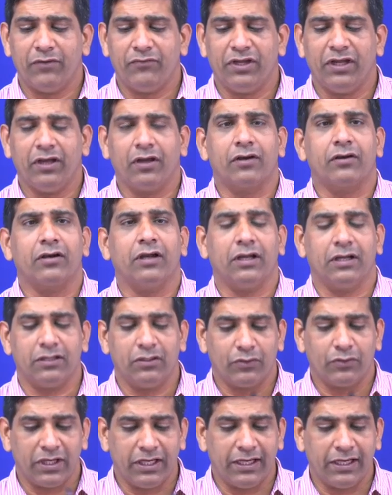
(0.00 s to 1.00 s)
we are
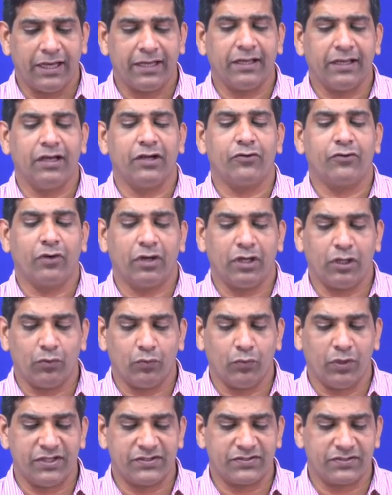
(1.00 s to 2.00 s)
looking at
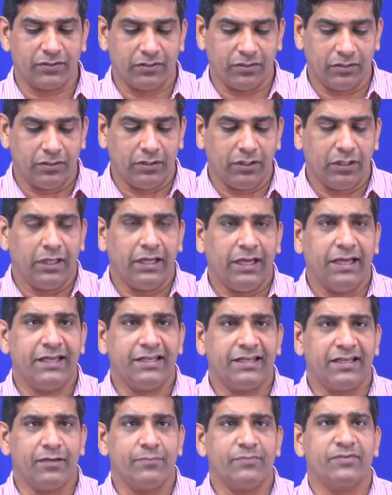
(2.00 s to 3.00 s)
electronic waste
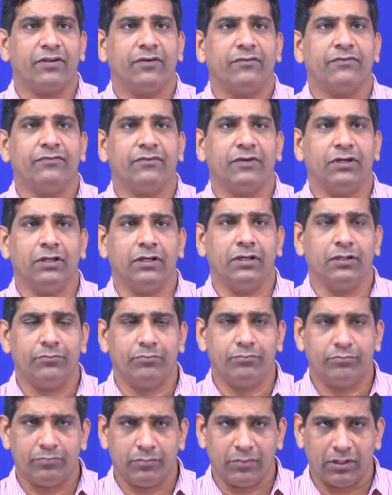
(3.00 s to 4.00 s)
in terms of
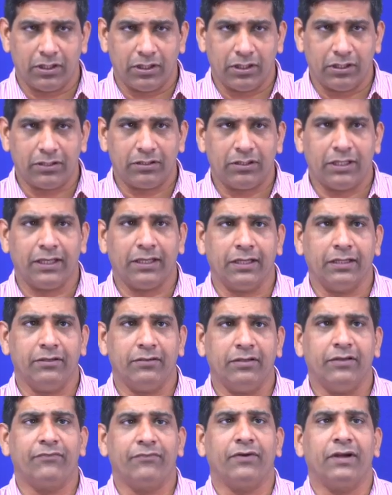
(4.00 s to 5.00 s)
like a
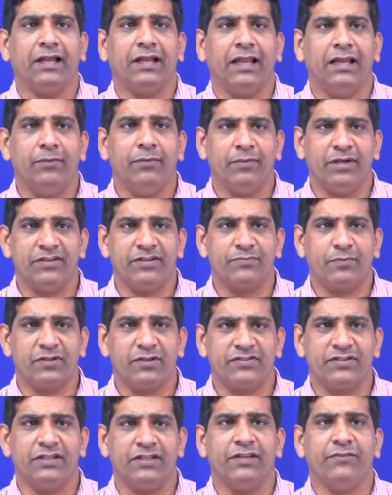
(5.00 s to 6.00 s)
different elements
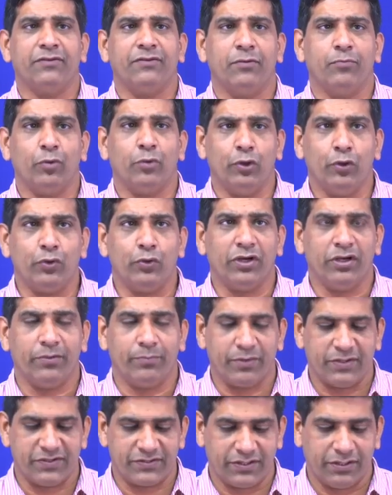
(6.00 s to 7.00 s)
present, different pollutant
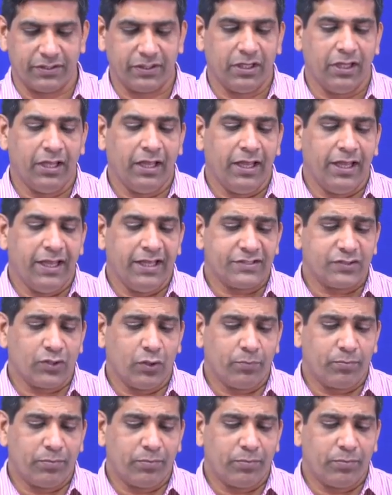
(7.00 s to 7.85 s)
present. So,